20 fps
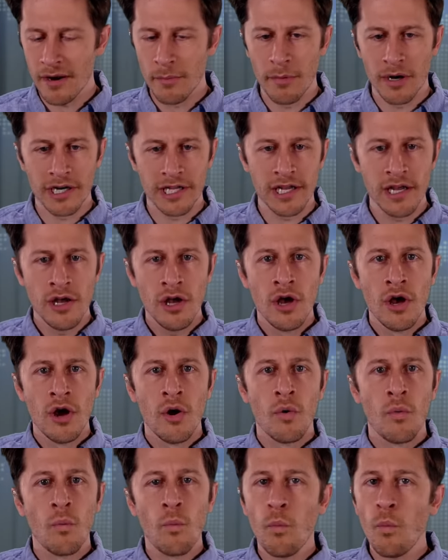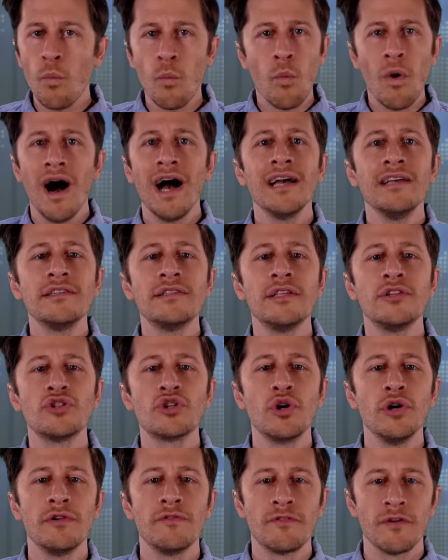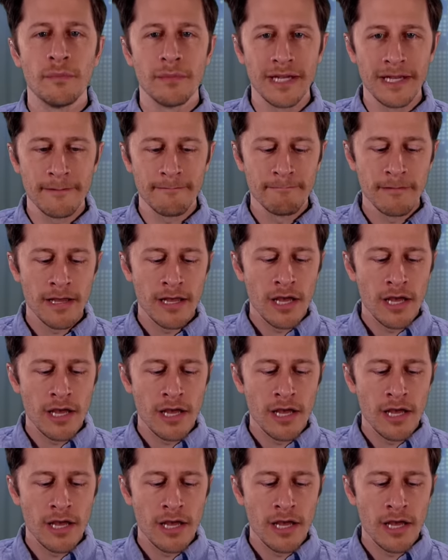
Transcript: of money. Why is this good for me?